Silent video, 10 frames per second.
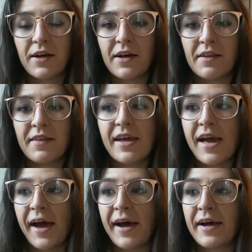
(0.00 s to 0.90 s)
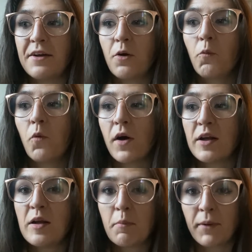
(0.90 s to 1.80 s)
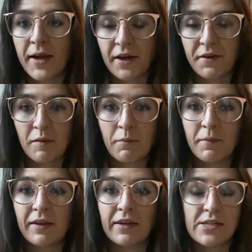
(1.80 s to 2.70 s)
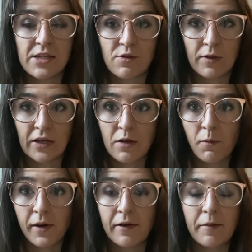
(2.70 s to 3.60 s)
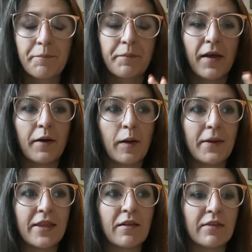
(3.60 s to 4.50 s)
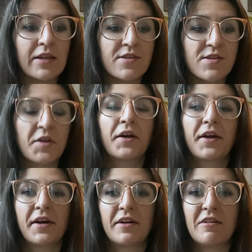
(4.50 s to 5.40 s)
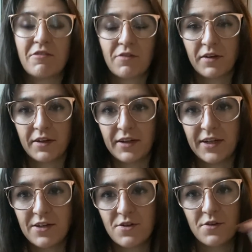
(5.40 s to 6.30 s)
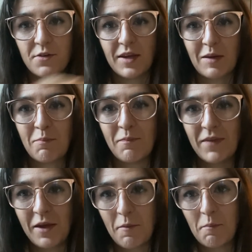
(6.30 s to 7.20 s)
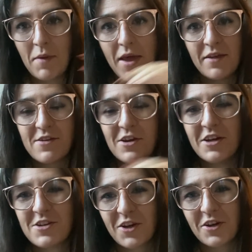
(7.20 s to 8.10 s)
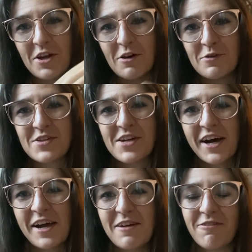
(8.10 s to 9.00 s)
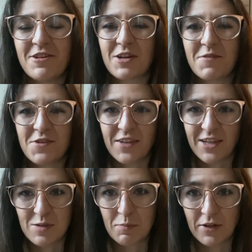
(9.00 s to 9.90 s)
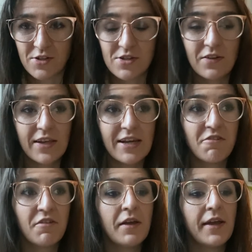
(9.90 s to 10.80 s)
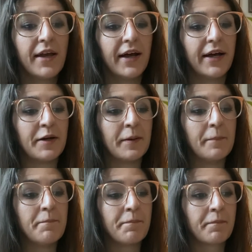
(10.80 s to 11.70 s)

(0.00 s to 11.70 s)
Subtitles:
they had one breakout album that like did really well, and the lead singer kind of like took a nosedive in terms of like his personal life, and